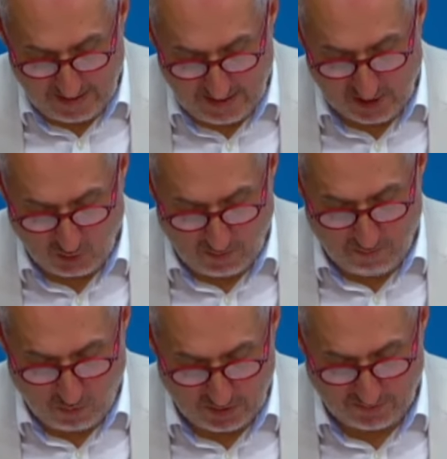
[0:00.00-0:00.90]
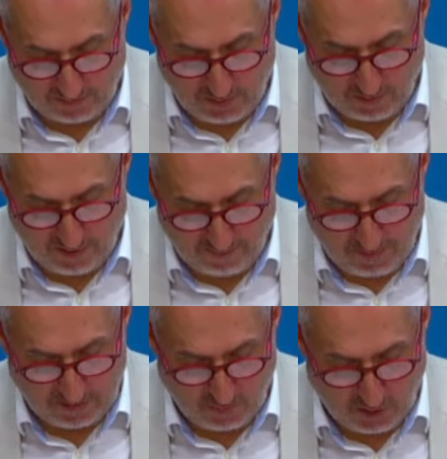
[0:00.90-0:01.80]
initial reports from
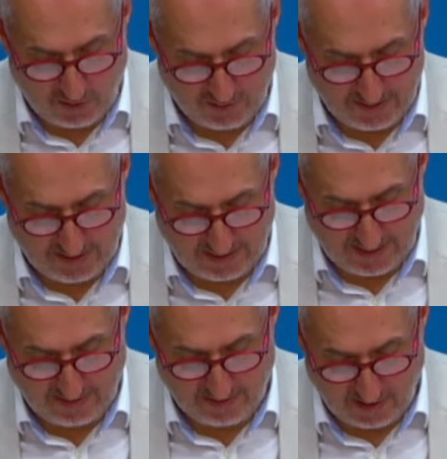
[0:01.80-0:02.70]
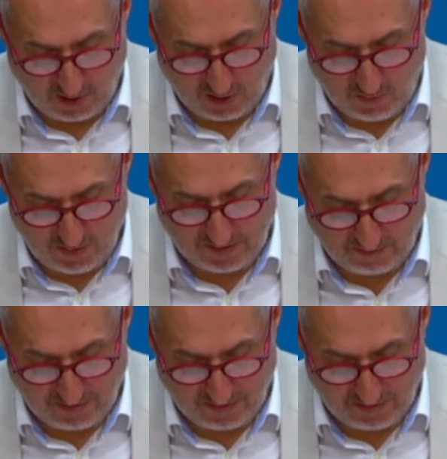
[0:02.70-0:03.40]
WFP's partners indicate that hundreds of